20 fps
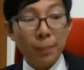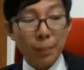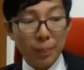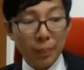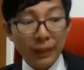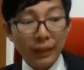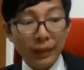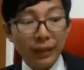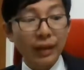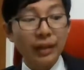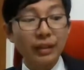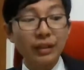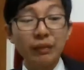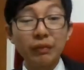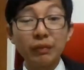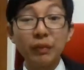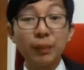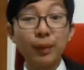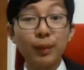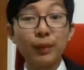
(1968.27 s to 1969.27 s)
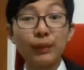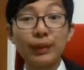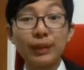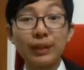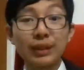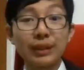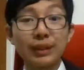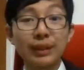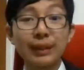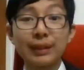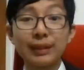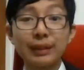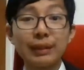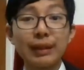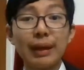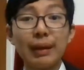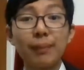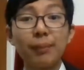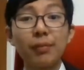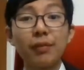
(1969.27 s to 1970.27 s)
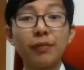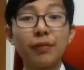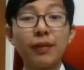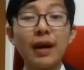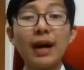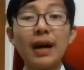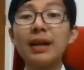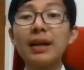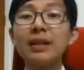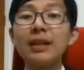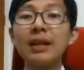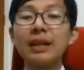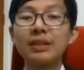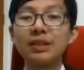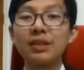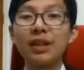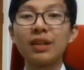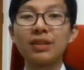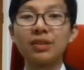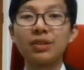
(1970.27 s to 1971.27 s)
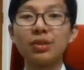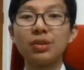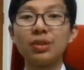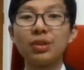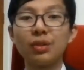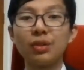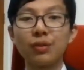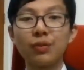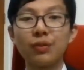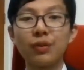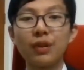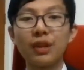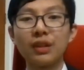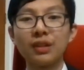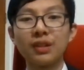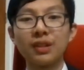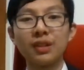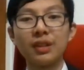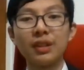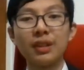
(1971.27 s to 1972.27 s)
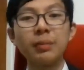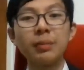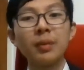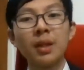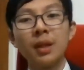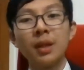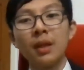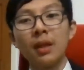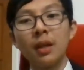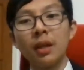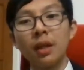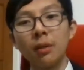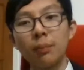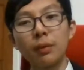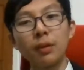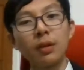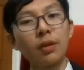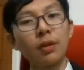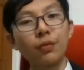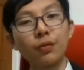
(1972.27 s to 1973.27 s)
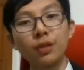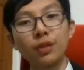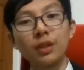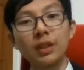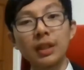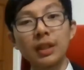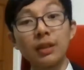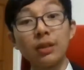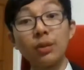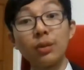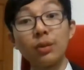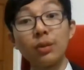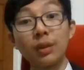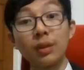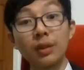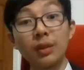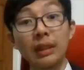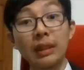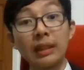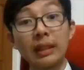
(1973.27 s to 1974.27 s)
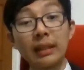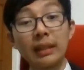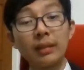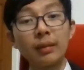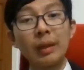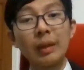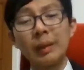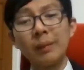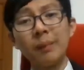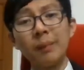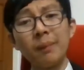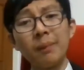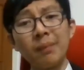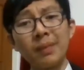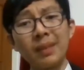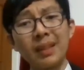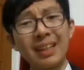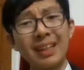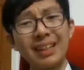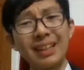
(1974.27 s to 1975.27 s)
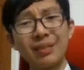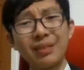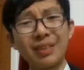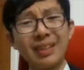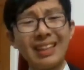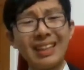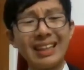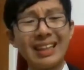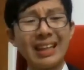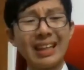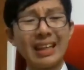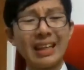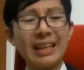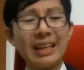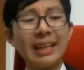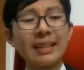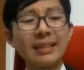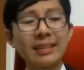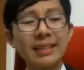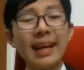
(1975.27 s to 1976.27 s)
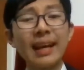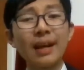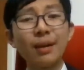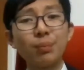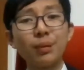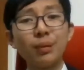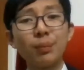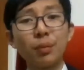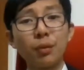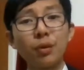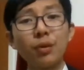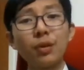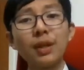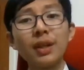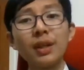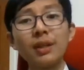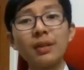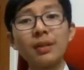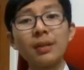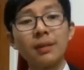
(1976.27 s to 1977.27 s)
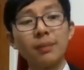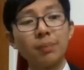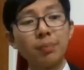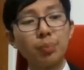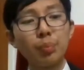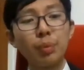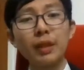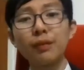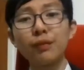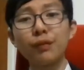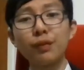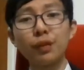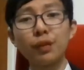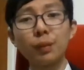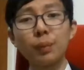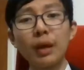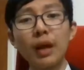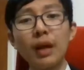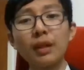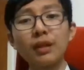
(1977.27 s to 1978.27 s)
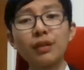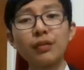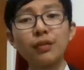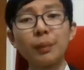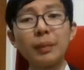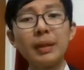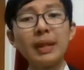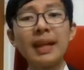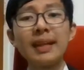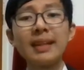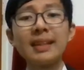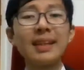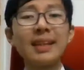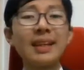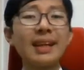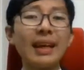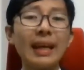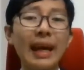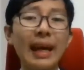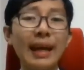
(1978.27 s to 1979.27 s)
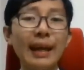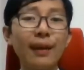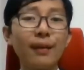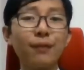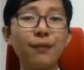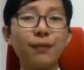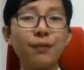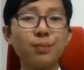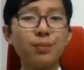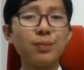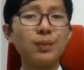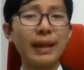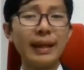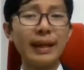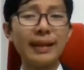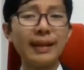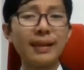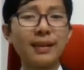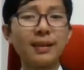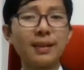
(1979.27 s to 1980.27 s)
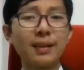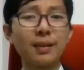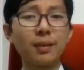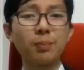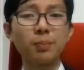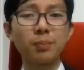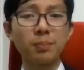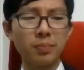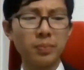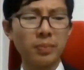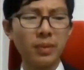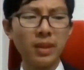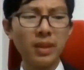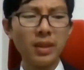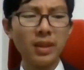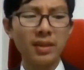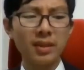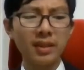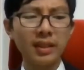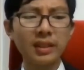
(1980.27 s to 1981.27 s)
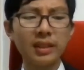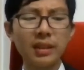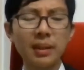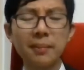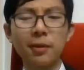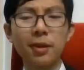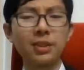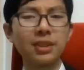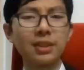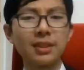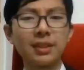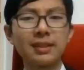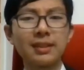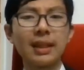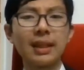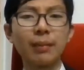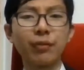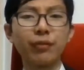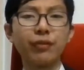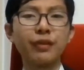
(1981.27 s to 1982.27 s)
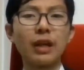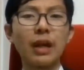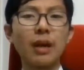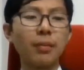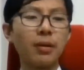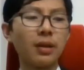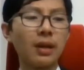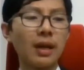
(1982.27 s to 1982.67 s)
But the rest of the movie is just um, fine as long as you don't fall asleep. But of course, I do agree that it, it can be boring. But to be honest, for me, I think I, I have I had the great time watching this type of drama.